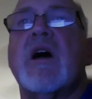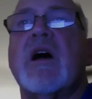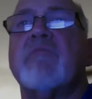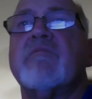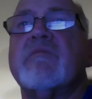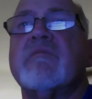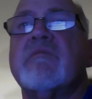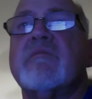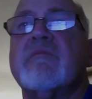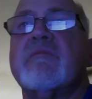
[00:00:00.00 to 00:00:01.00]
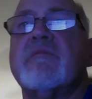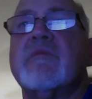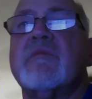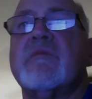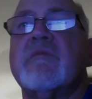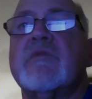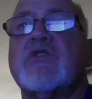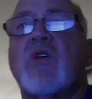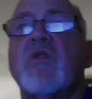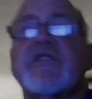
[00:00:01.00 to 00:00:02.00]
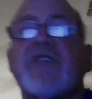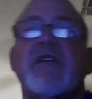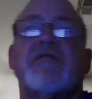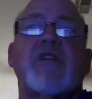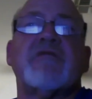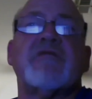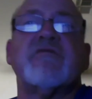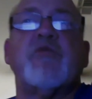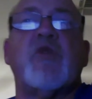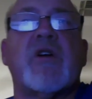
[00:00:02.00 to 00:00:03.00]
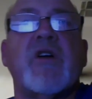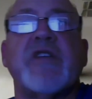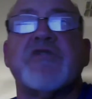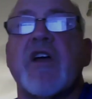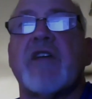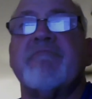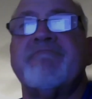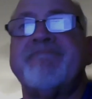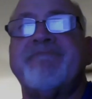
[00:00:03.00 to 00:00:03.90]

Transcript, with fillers: Uh, so executive director's report. Go ahead, Jack.